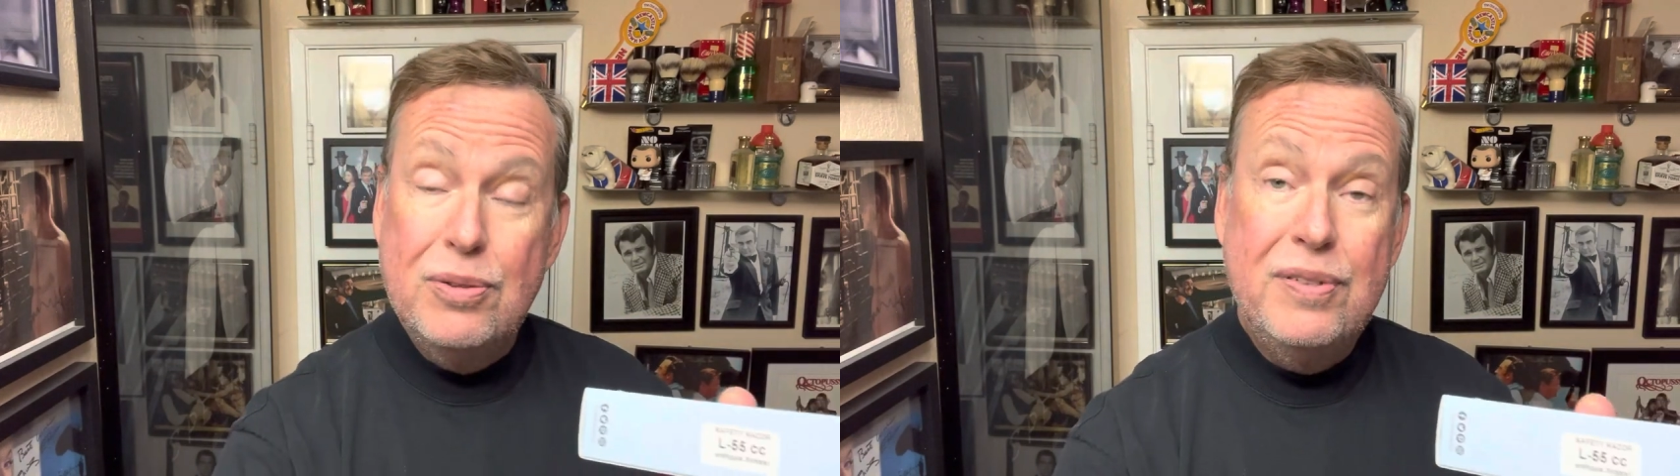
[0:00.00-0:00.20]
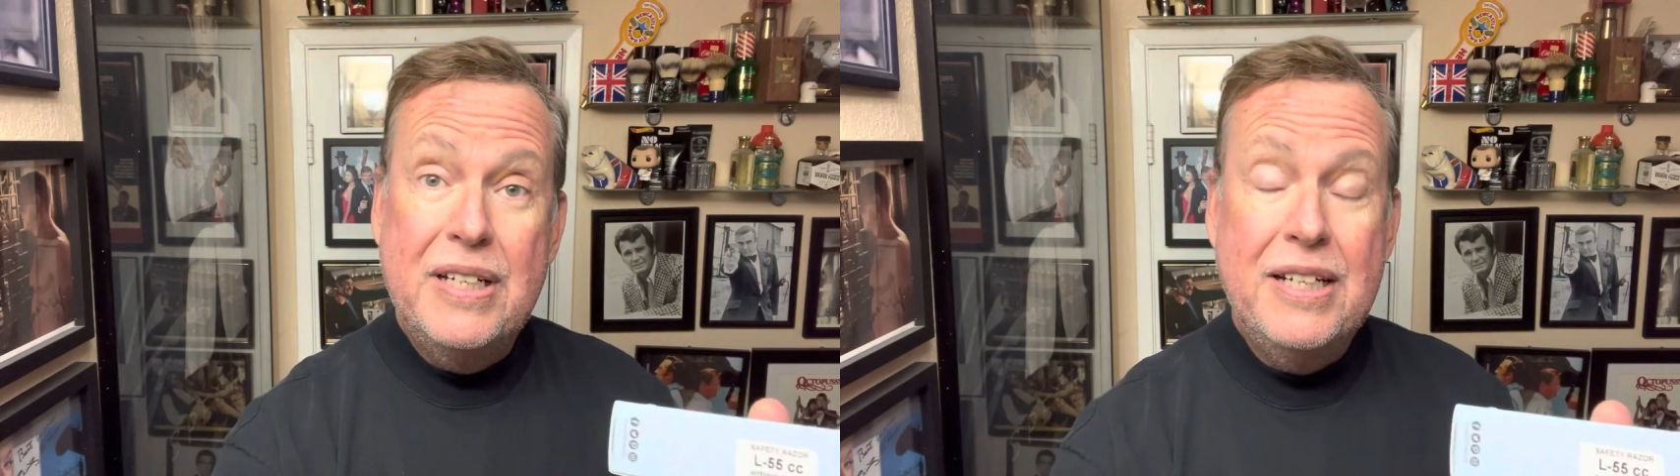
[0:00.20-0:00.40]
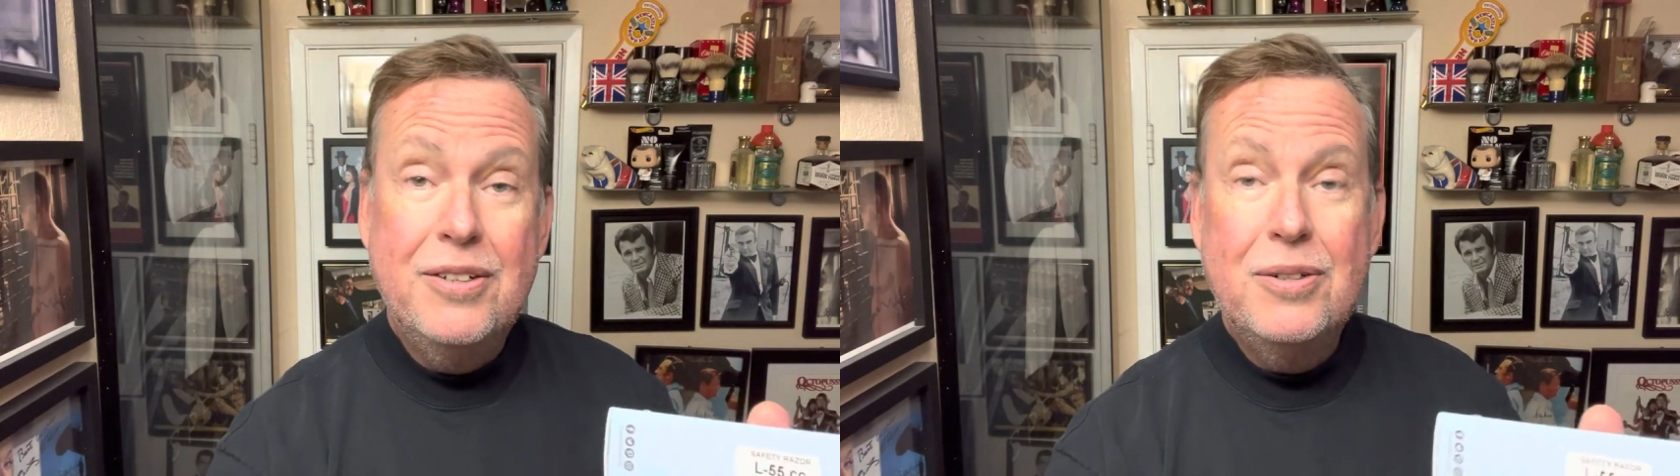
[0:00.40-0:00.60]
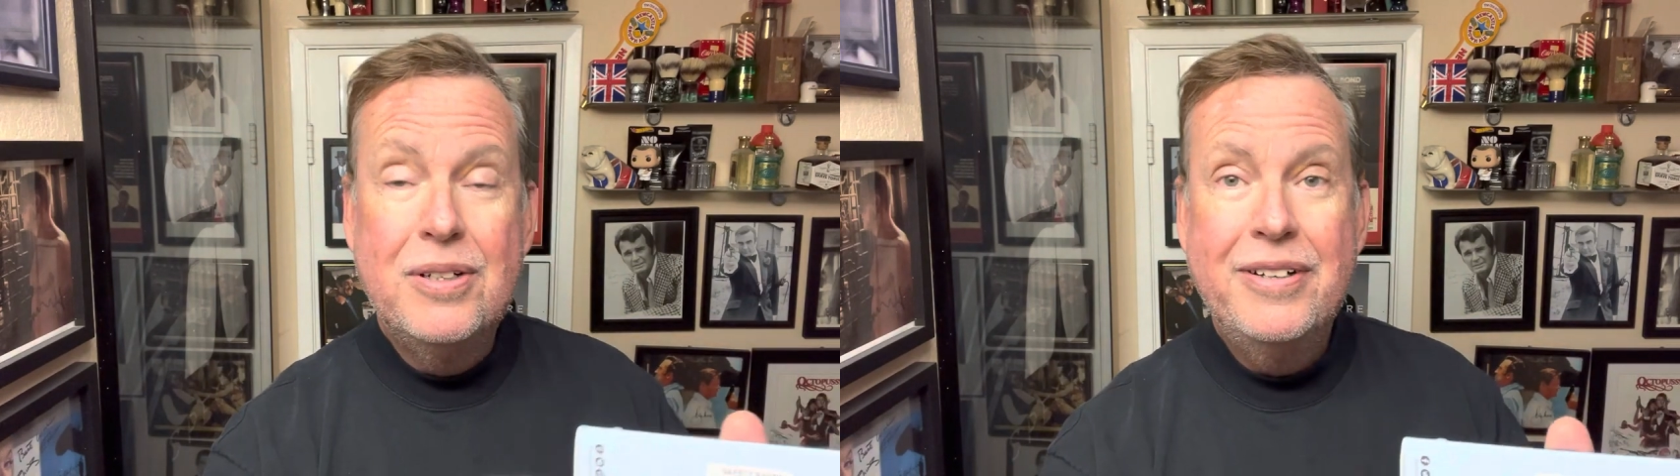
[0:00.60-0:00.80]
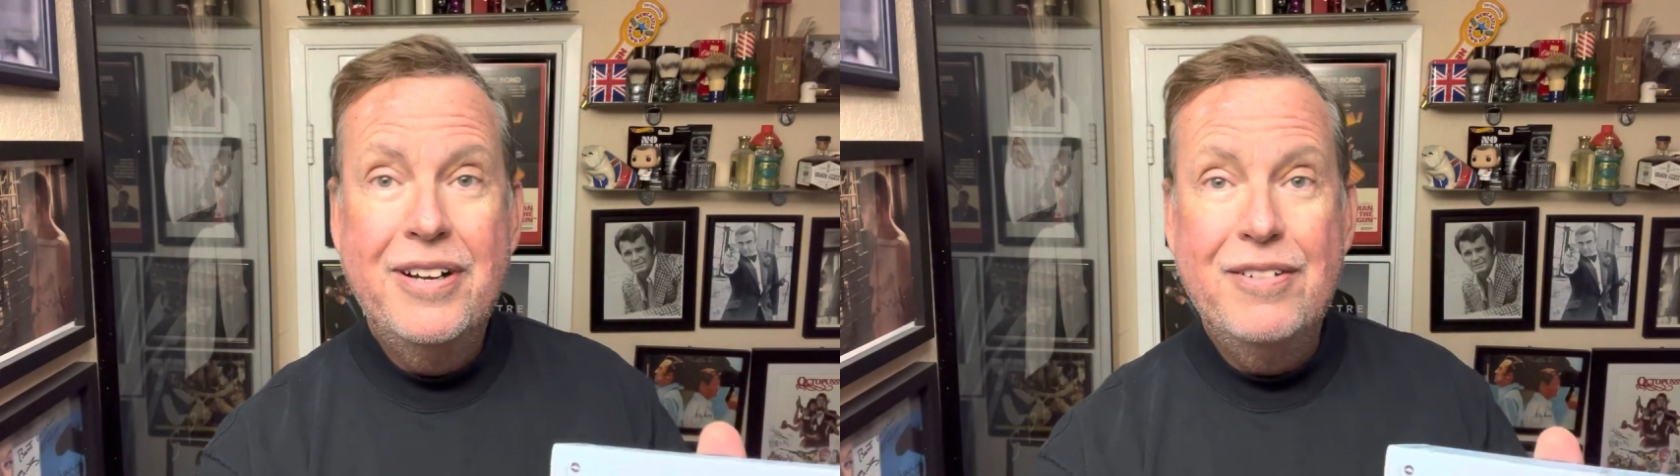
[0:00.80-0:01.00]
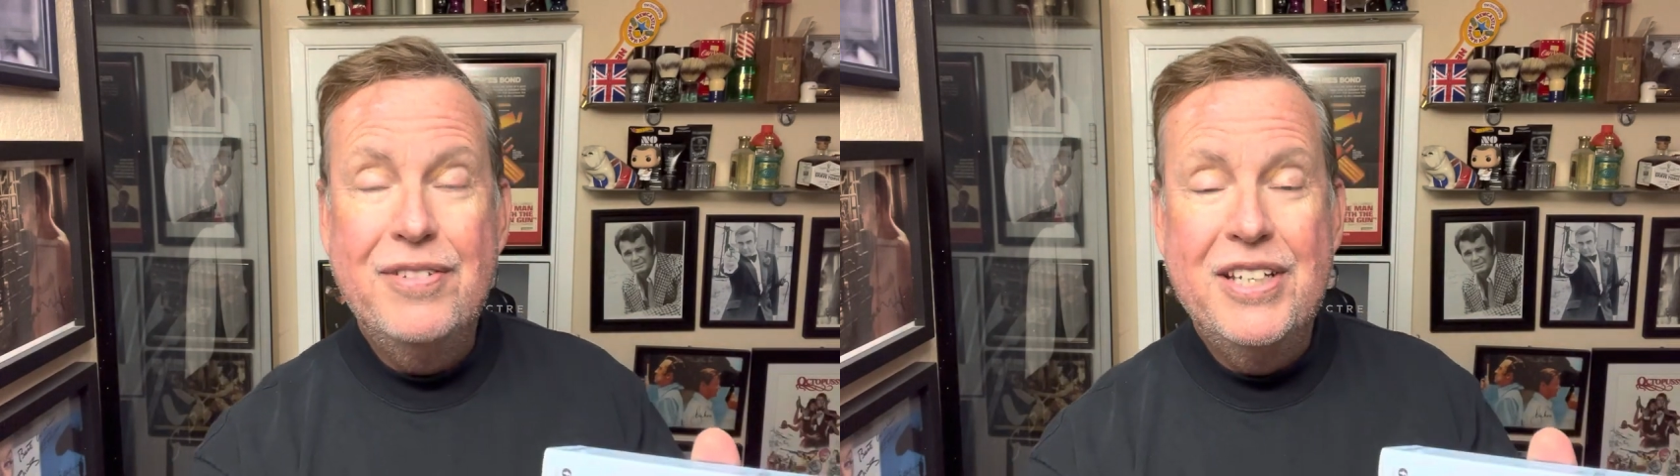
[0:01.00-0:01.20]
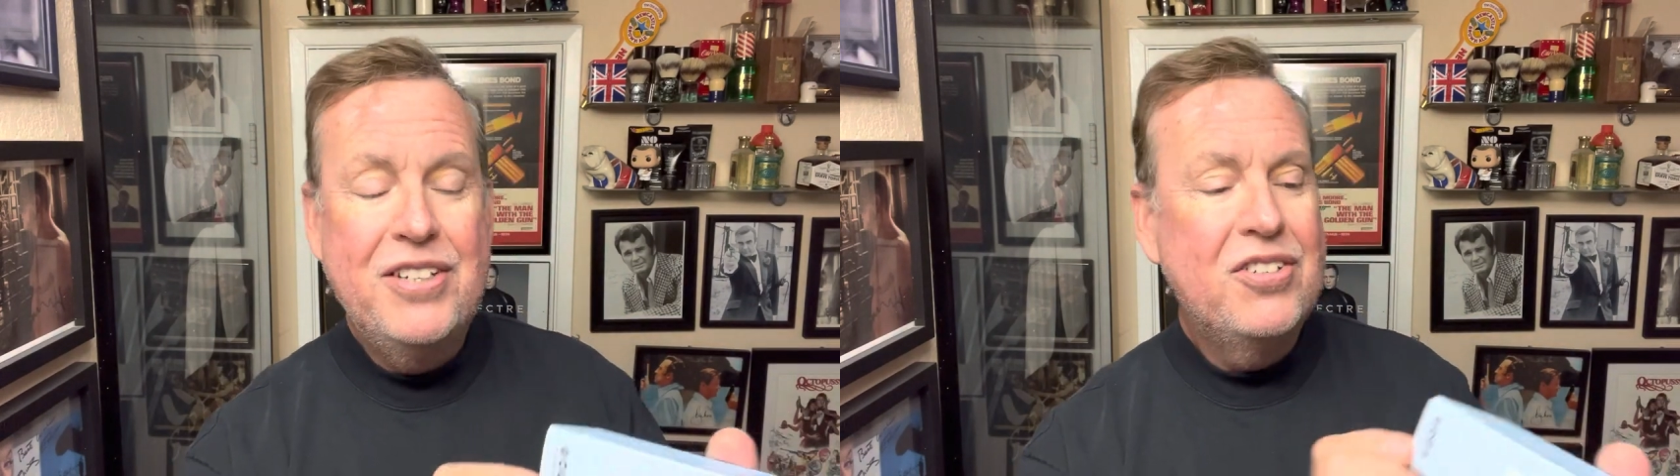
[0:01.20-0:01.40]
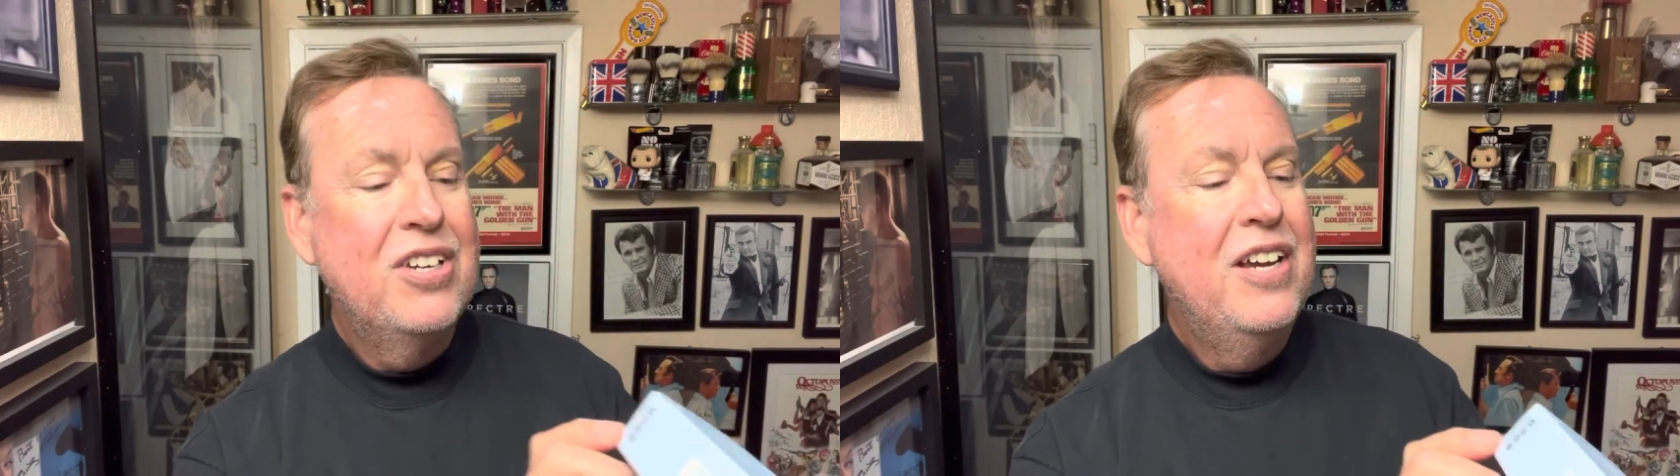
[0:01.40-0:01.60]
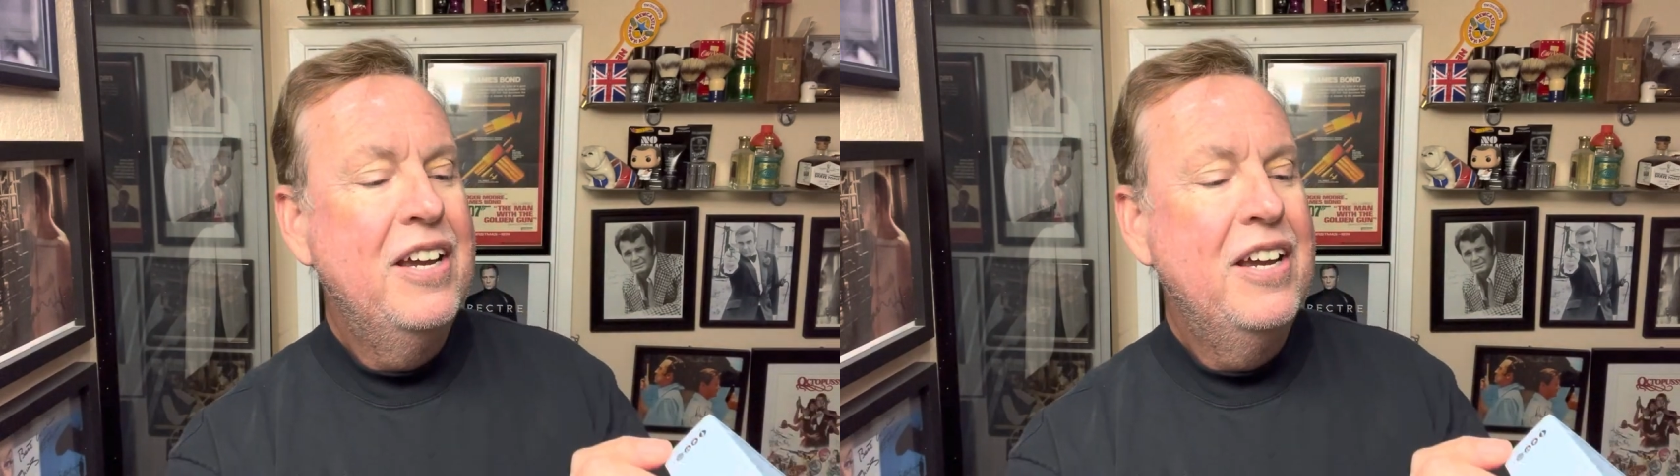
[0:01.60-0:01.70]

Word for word: video of this,